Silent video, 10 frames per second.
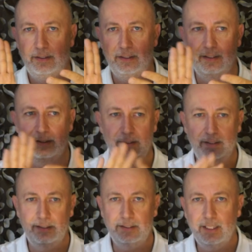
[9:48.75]

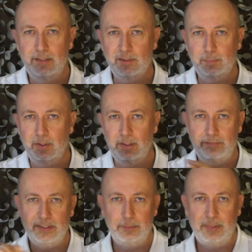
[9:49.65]
the diver's bottle
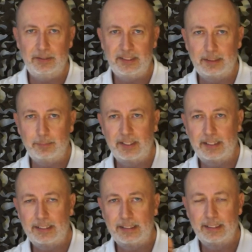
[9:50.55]
if it's a
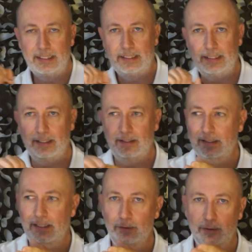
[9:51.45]
PCP, you know,
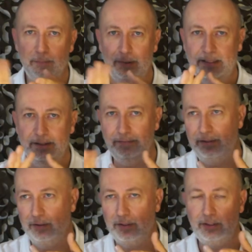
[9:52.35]
the little compressor if
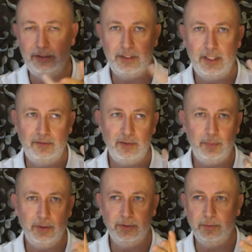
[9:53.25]
you're not going to use a diver's
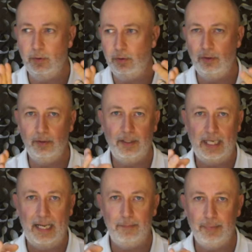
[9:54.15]
bottle or a
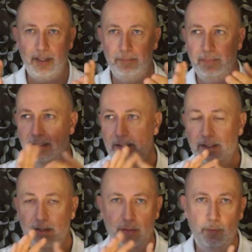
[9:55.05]
hand pump,
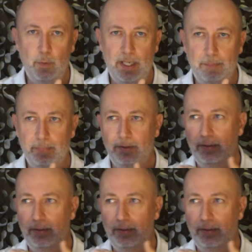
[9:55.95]
the whip,